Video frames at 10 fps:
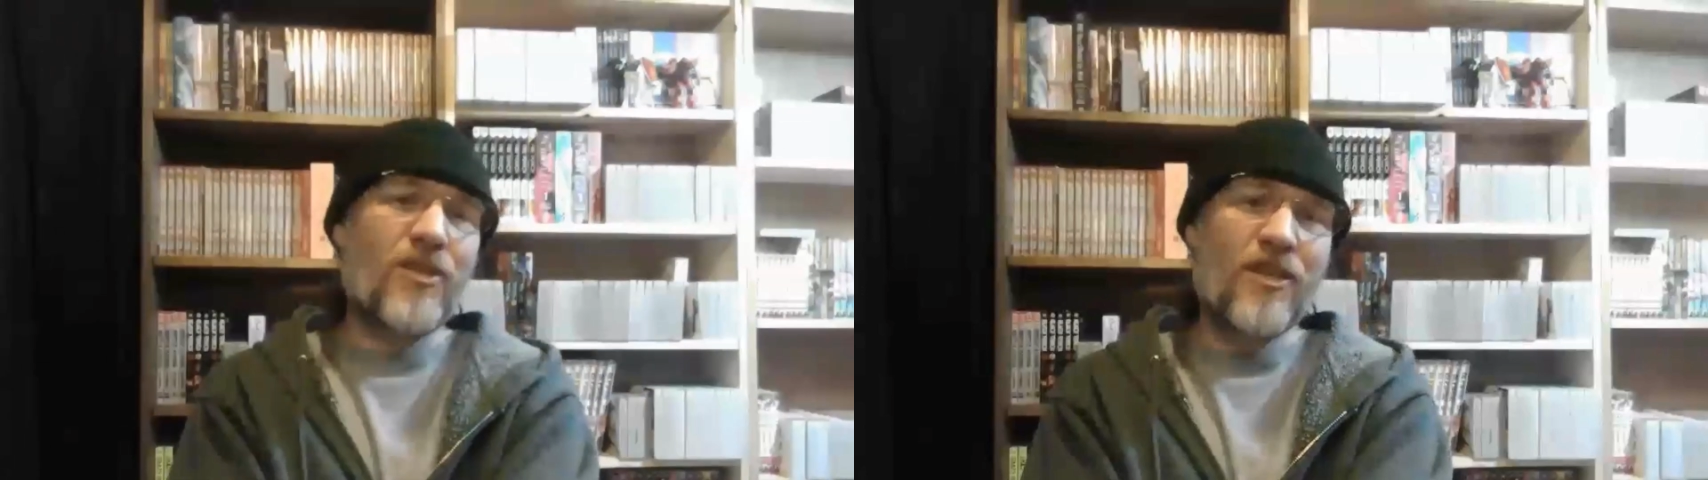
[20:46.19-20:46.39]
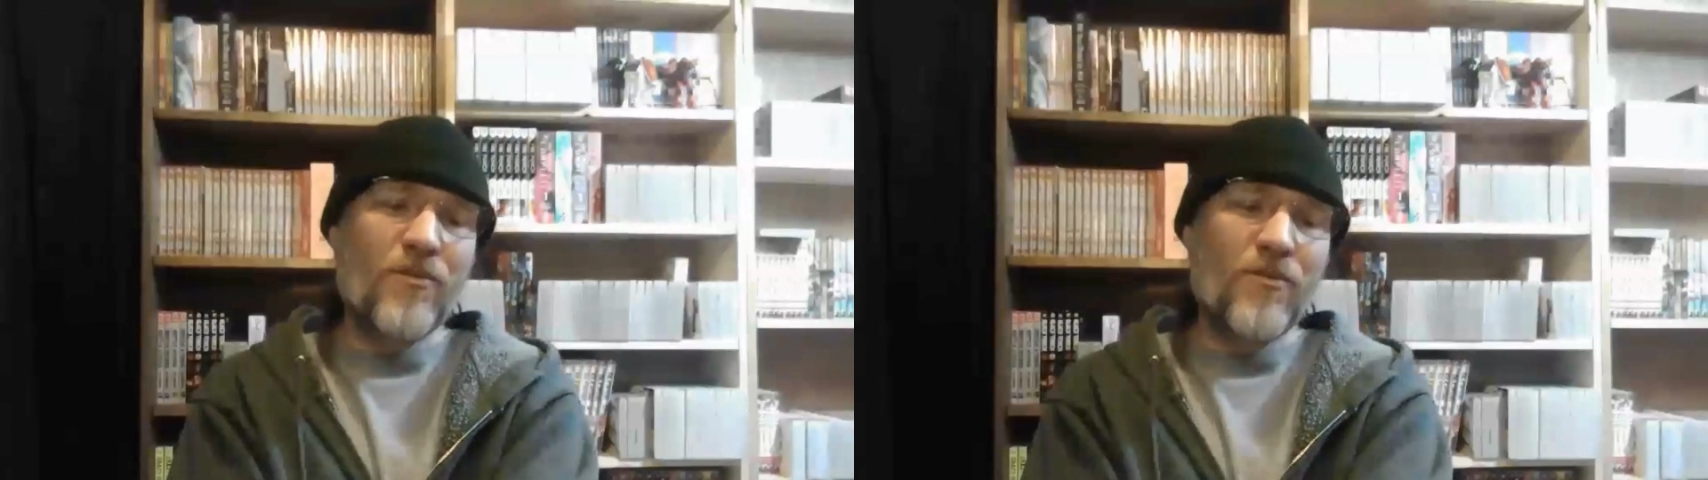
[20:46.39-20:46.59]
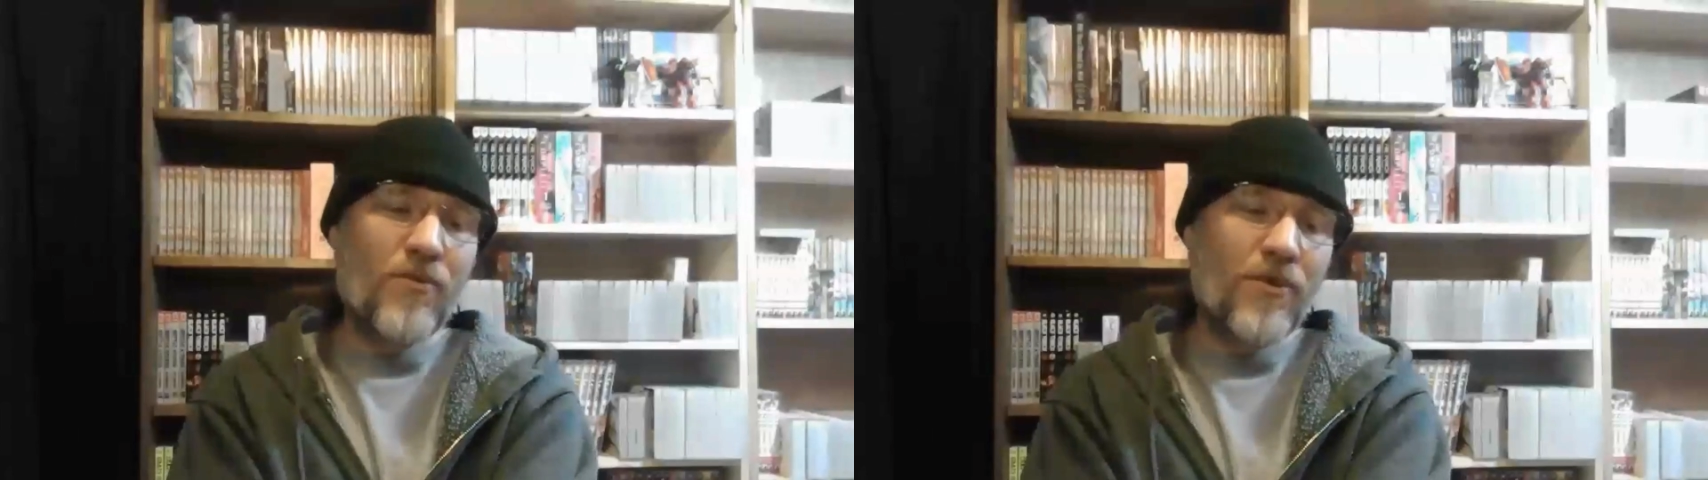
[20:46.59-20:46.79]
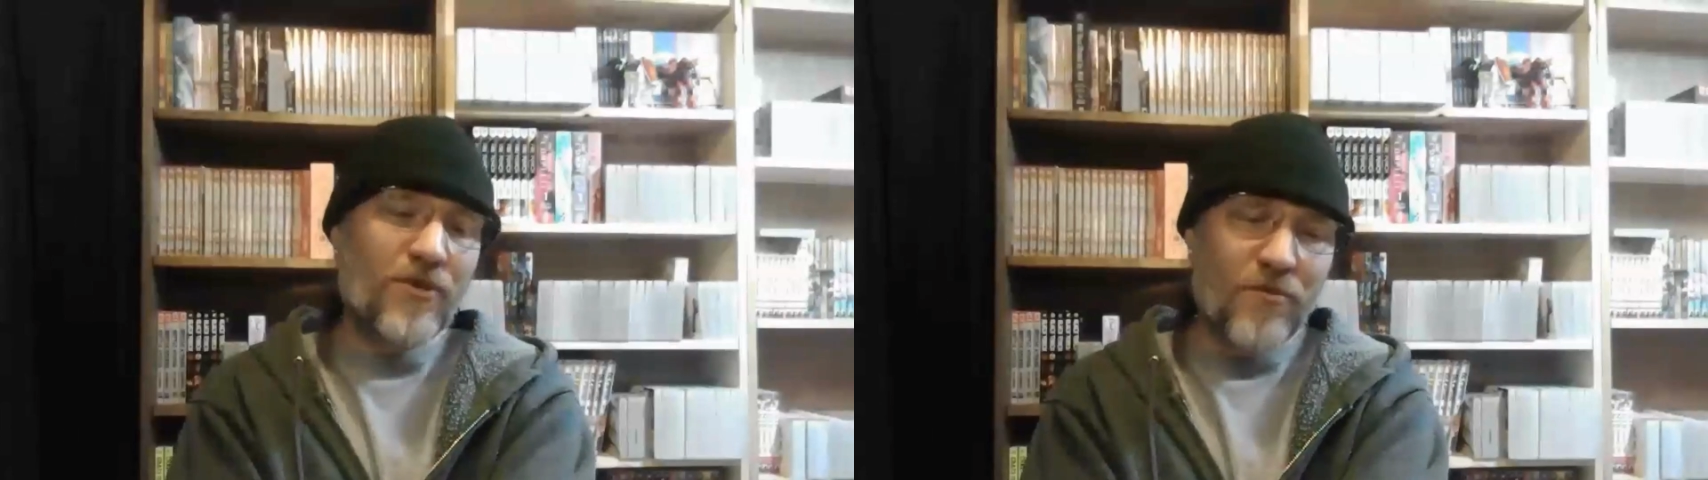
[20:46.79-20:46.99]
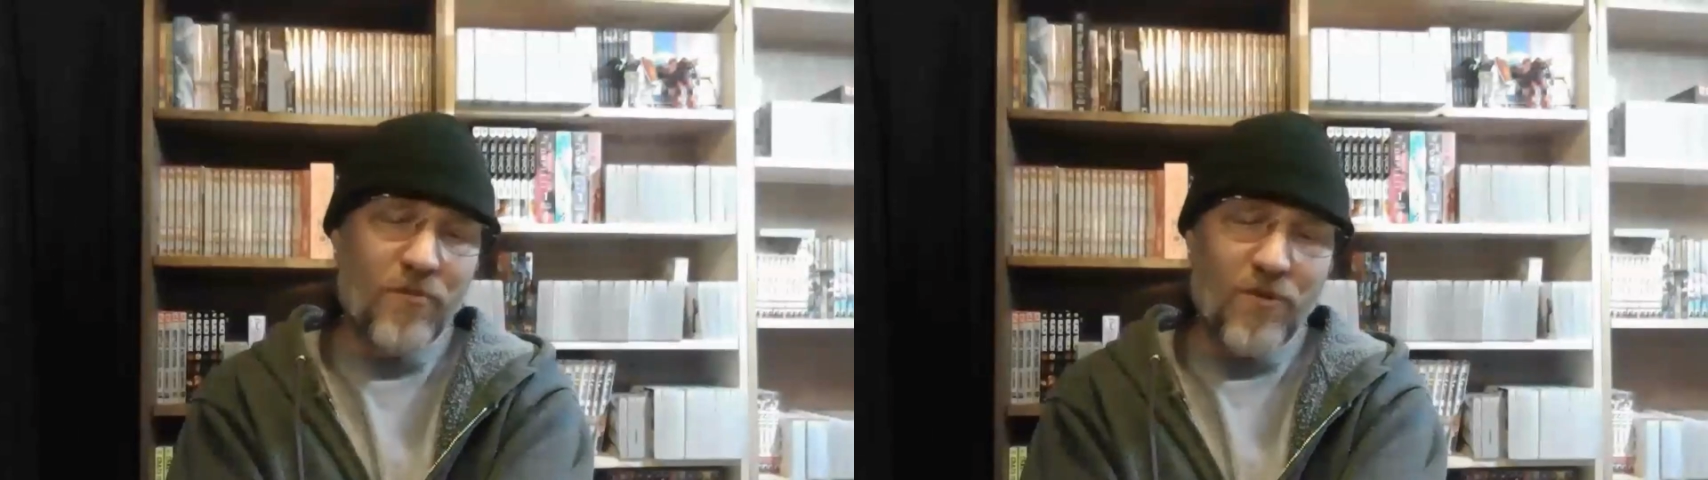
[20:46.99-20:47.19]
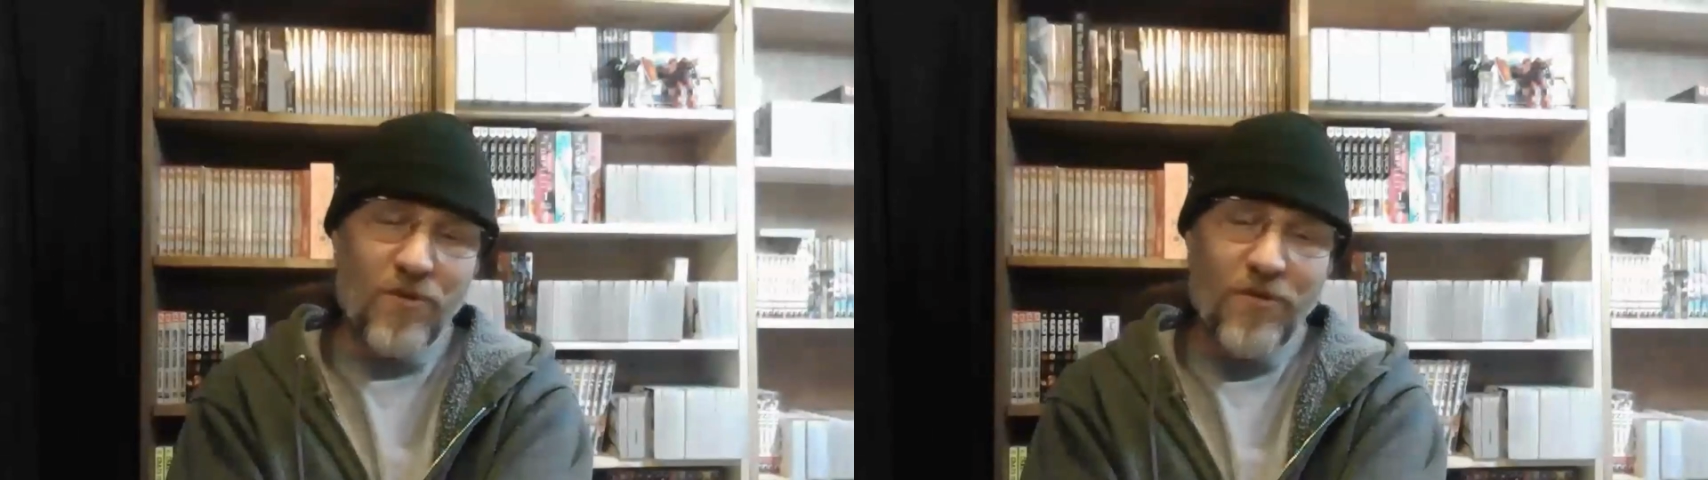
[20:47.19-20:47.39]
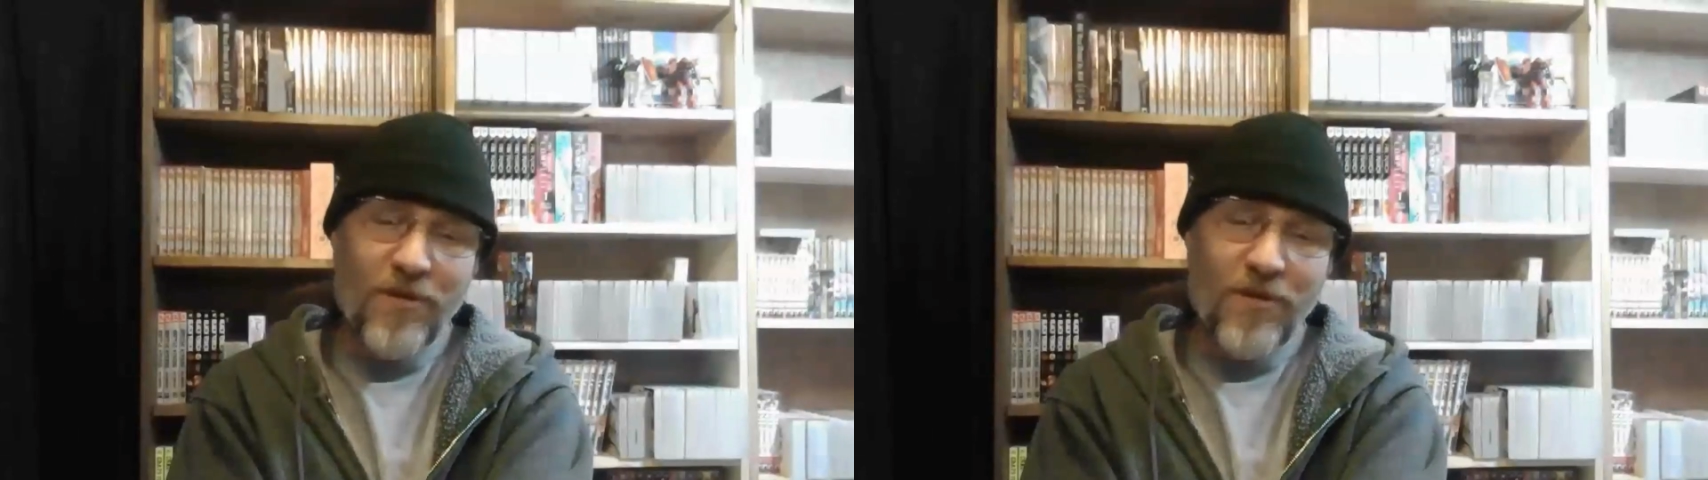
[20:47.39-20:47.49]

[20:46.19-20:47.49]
again with Crunchyroll?